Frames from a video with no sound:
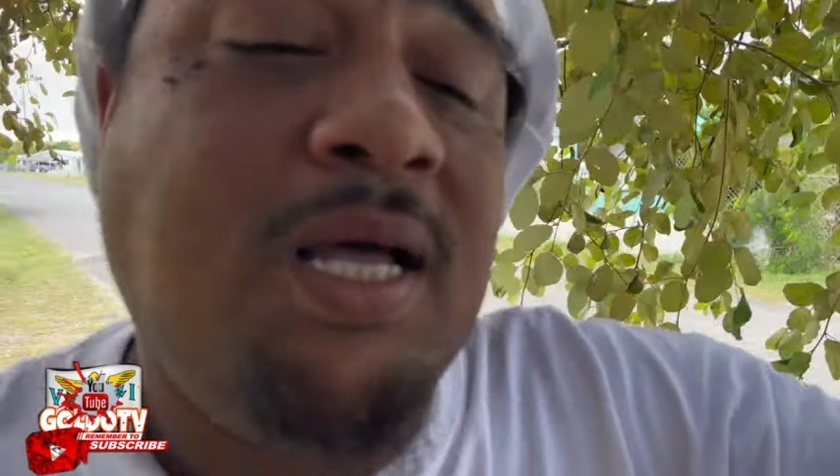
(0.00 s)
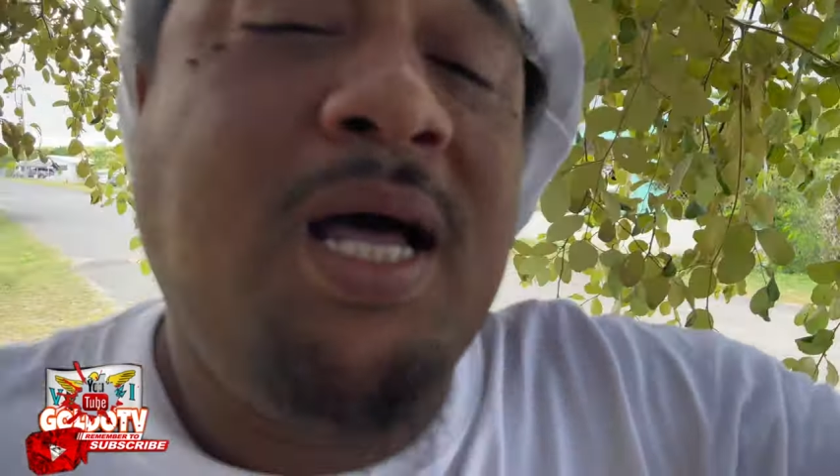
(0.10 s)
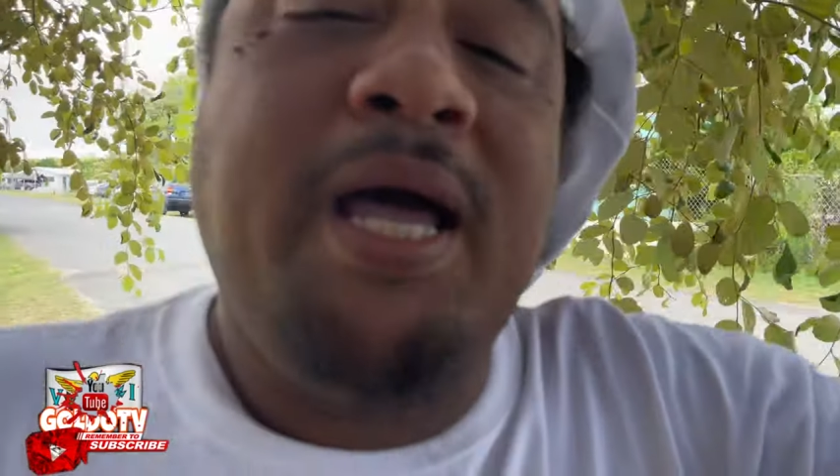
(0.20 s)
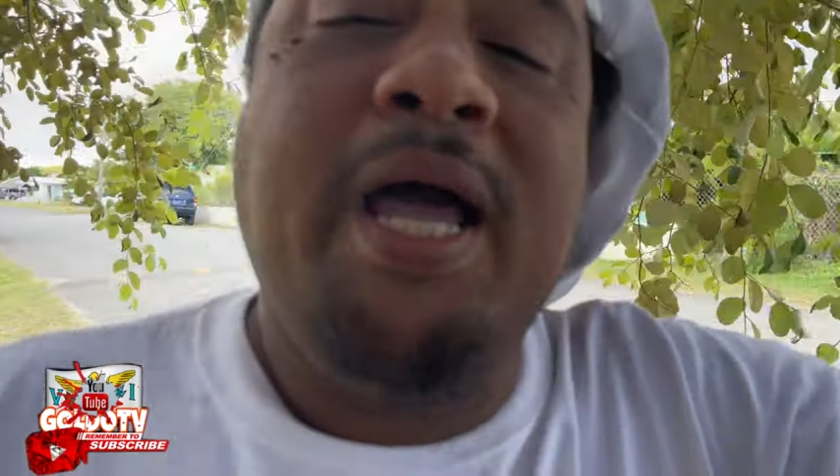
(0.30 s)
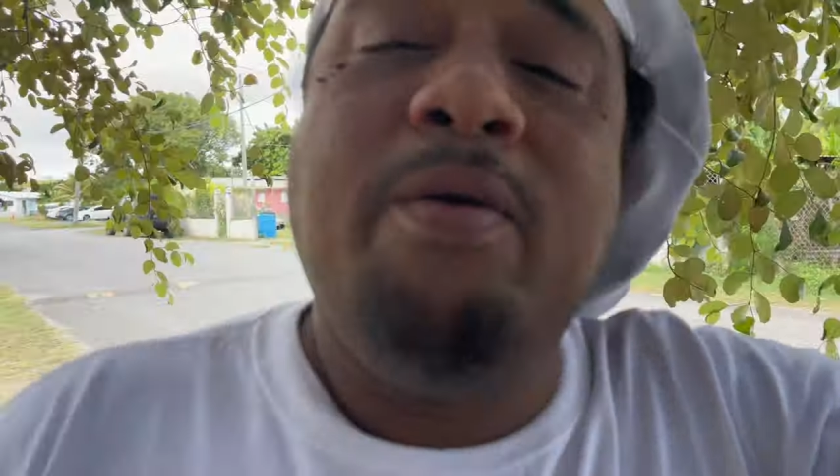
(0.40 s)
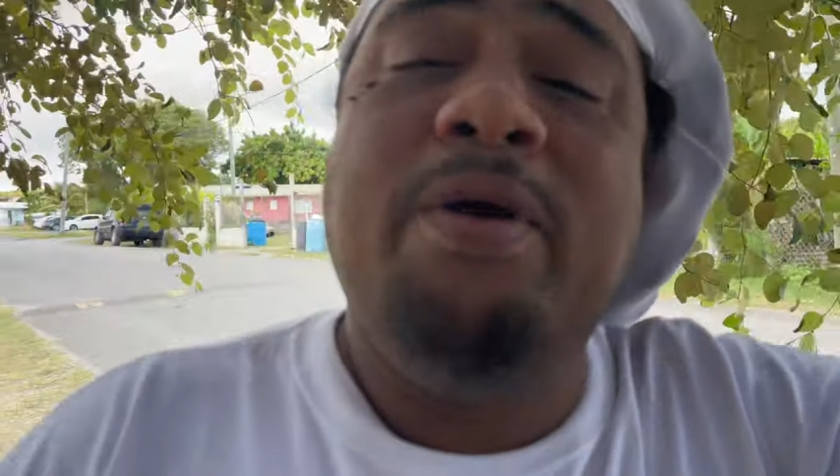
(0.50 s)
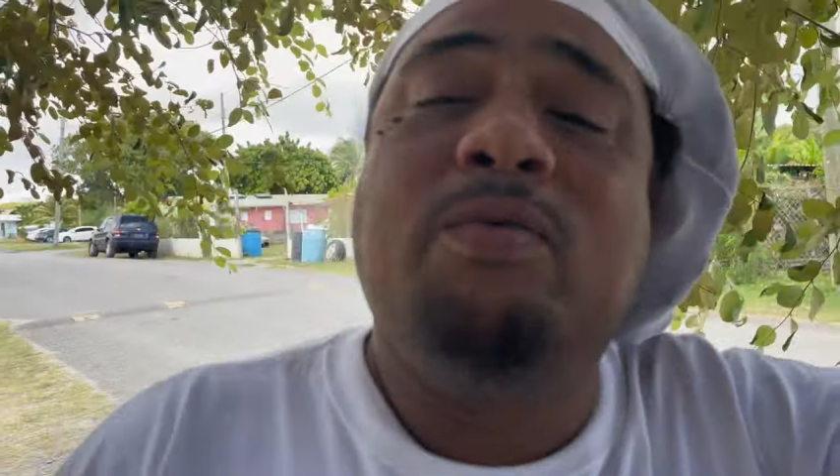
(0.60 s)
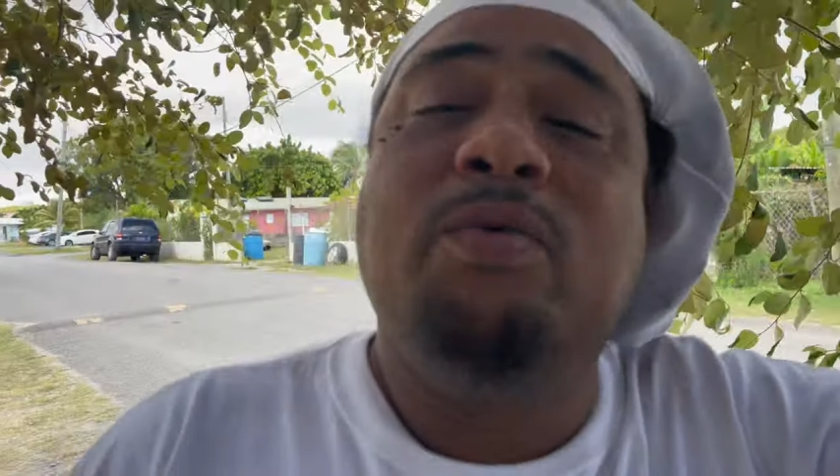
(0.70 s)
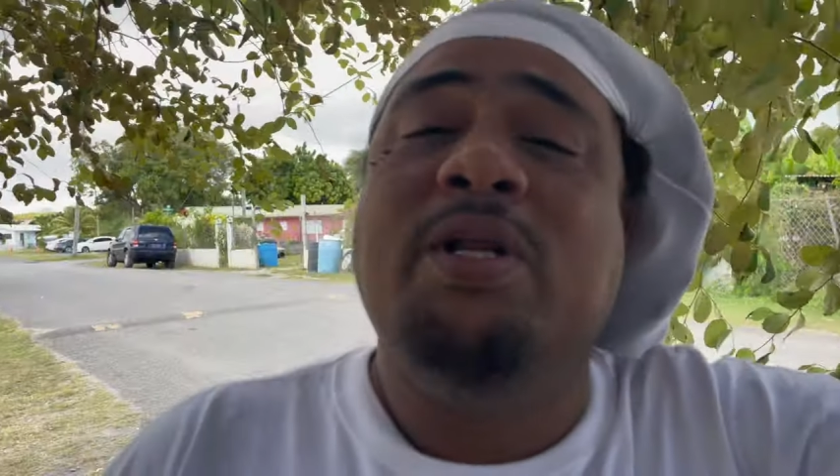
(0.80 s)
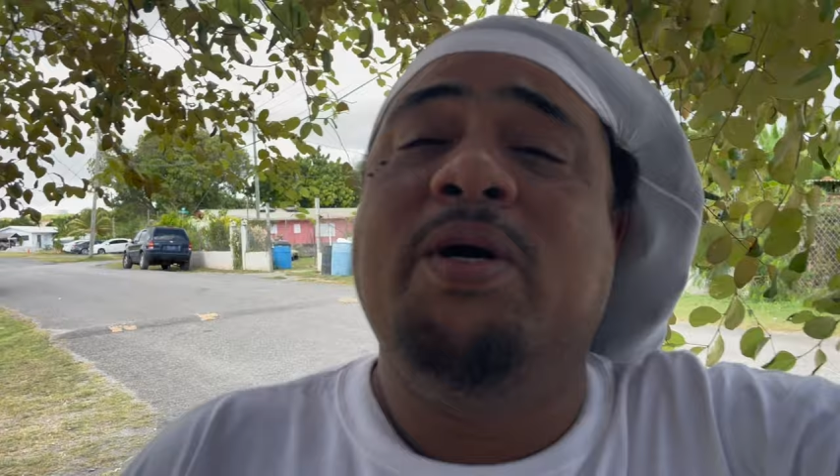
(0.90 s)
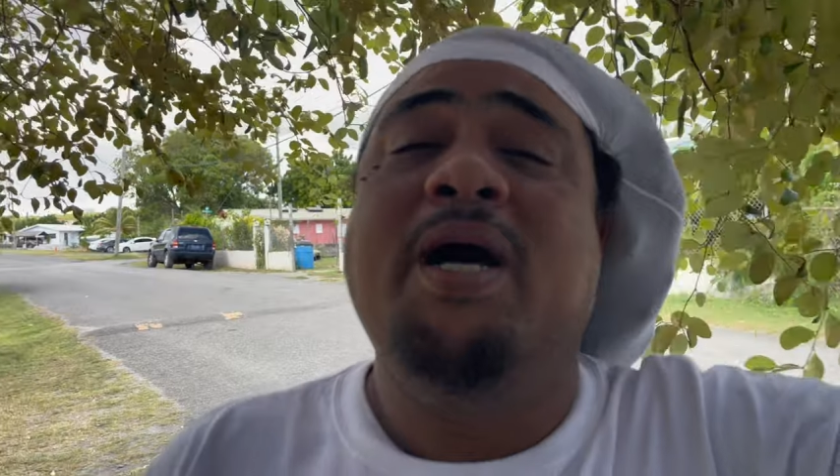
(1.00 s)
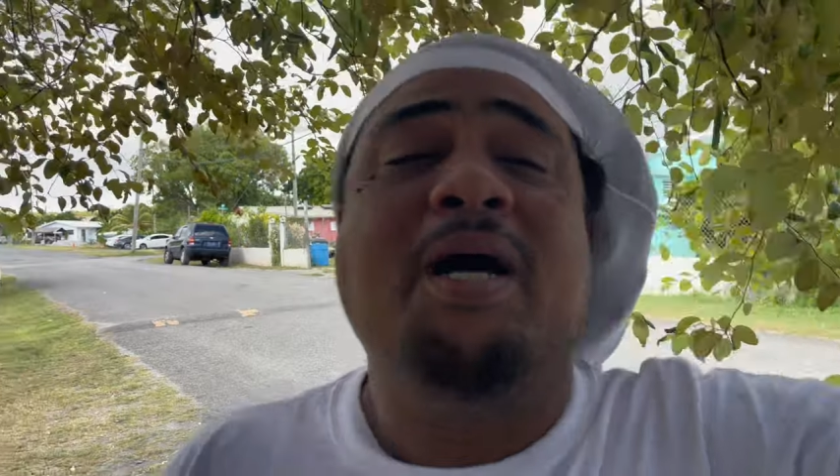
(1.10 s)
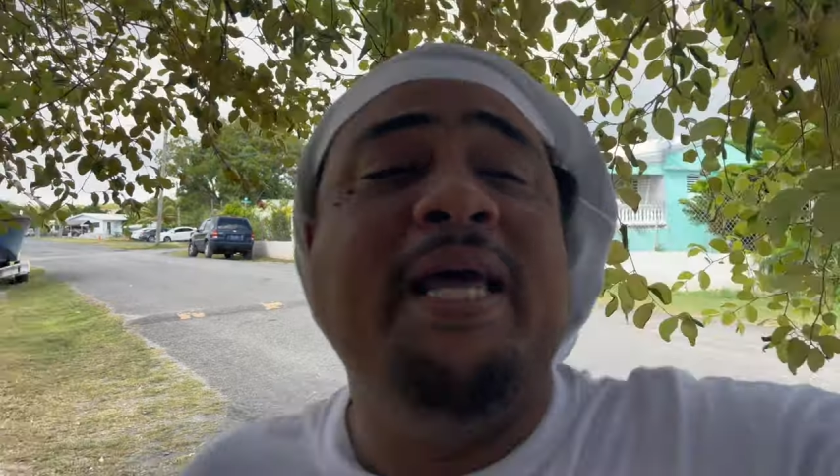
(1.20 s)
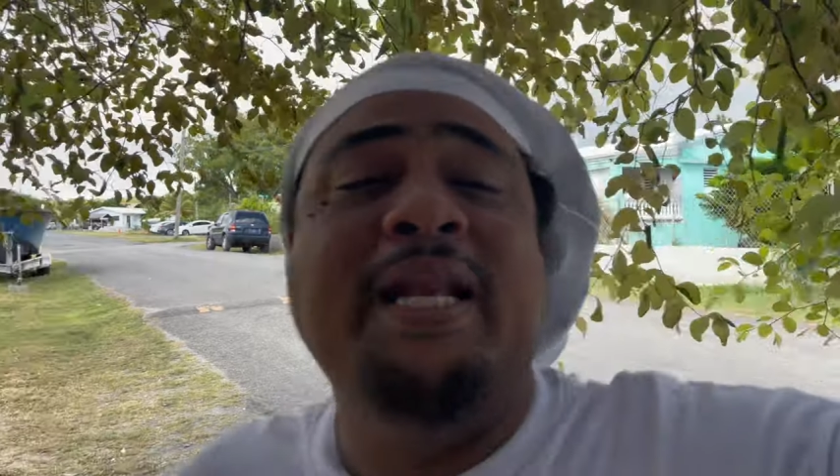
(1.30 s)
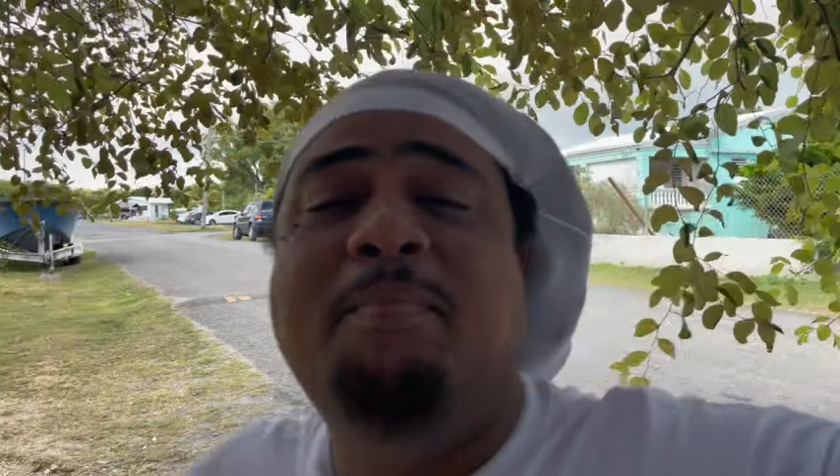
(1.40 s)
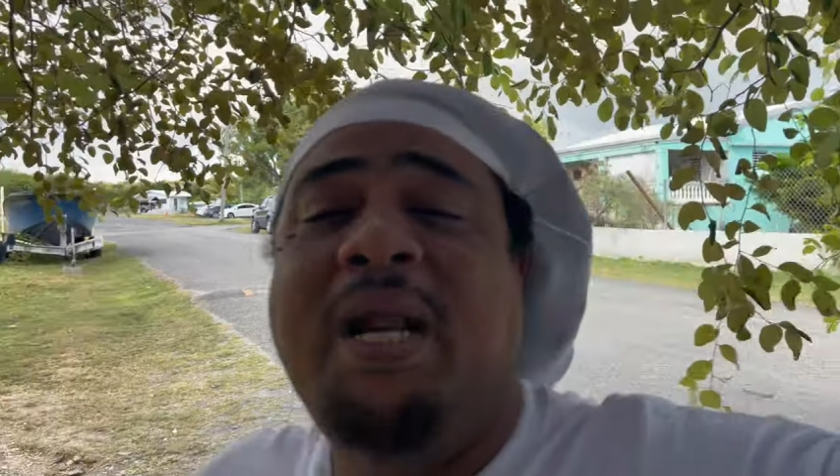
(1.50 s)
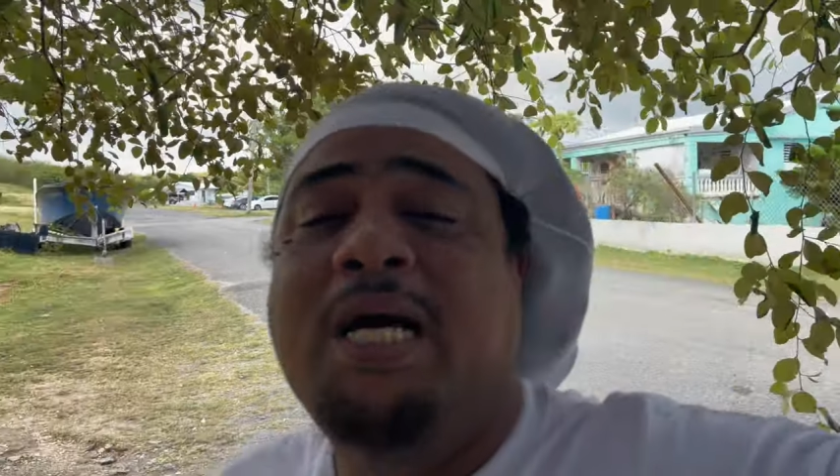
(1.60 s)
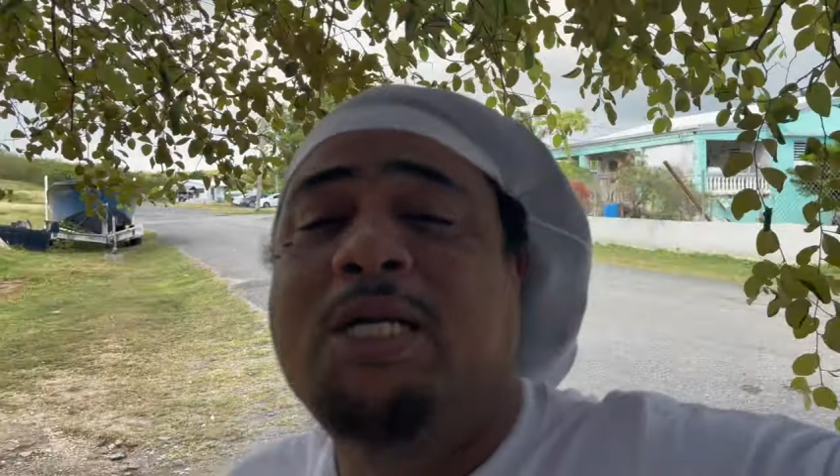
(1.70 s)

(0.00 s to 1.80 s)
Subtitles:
and Eric. We there in the Black